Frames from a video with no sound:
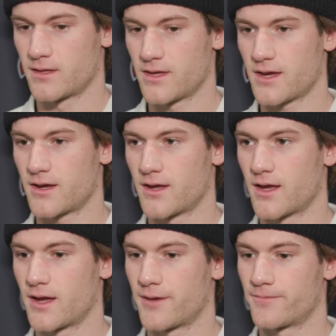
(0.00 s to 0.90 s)
Yeah,
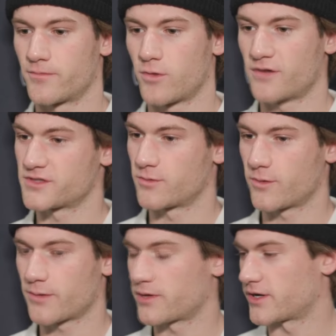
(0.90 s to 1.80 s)
well, obviously we
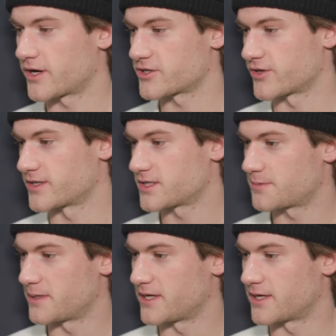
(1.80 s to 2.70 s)
want to play to our strengths,
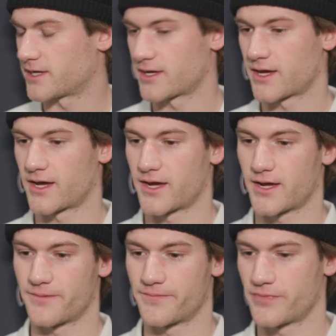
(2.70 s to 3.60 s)
speed,
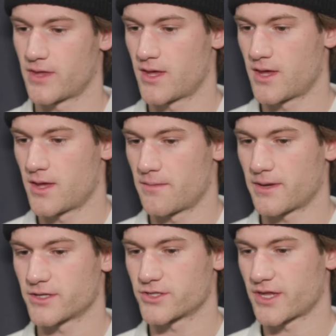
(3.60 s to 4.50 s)

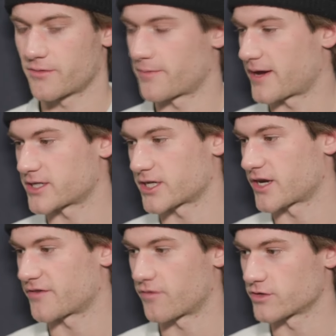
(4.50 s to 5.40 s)
making sure that we're backchecking
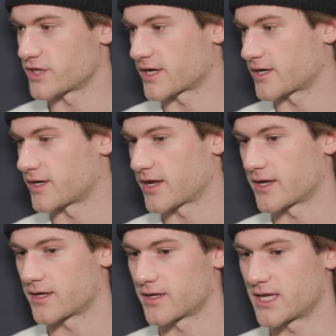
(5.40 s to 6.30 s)
hard, forechecking,
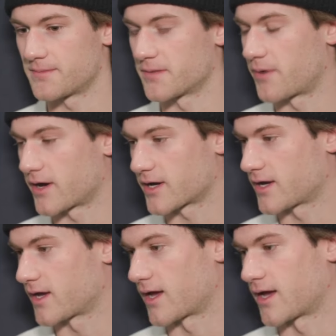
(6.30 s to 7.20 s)
and keeping the puck.
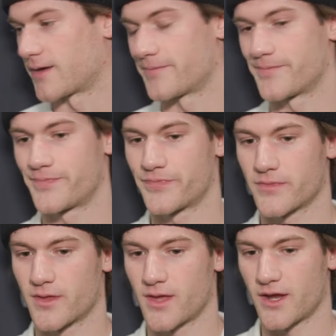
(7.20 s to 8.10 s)

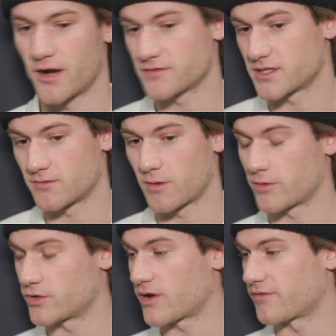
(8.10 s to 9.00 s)
And obviously when
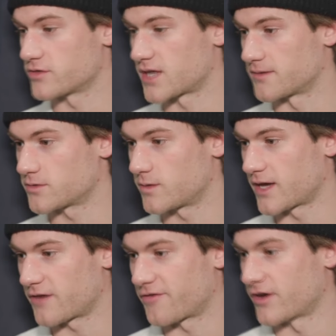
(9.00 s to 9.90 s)
we do have those times, we
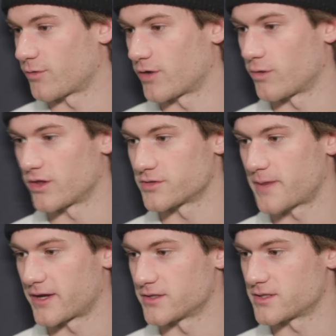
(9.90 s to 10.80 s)
got to find a way to win those
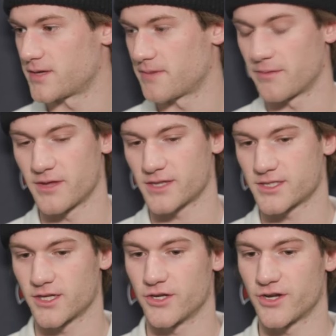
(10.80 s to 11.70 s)
battles. Maybe
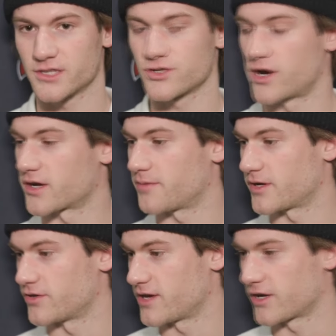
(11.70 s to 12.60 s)
necessarily you're not stronger,
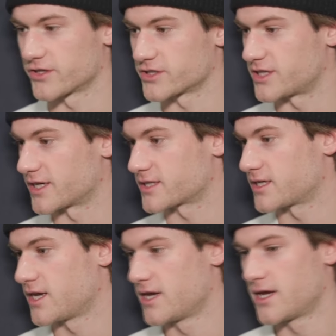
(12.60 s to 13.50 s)
but you can get on their
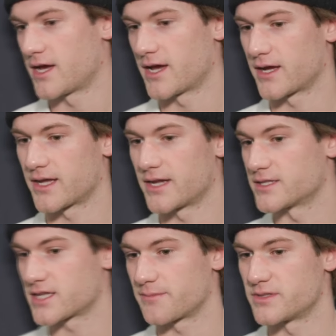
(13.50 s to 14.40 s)
sticks, get
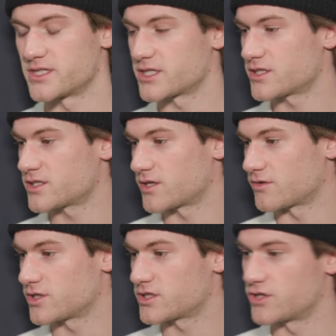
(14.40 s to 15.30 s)
inside position.
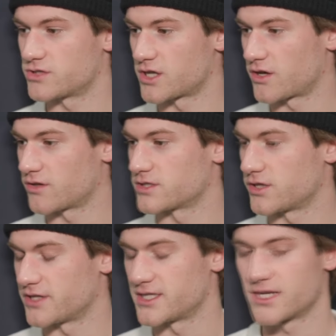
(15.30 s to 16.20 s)
So just using all those
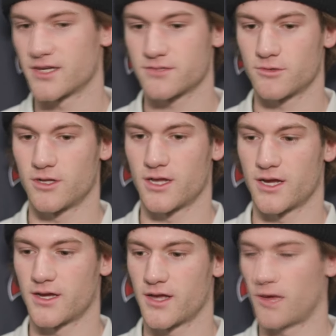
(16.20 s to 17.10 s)
little details will
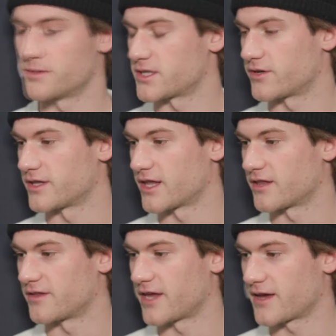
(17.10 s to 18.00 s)
help us out at the
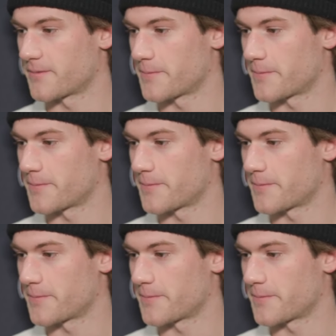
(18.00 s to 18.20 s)
end of the day.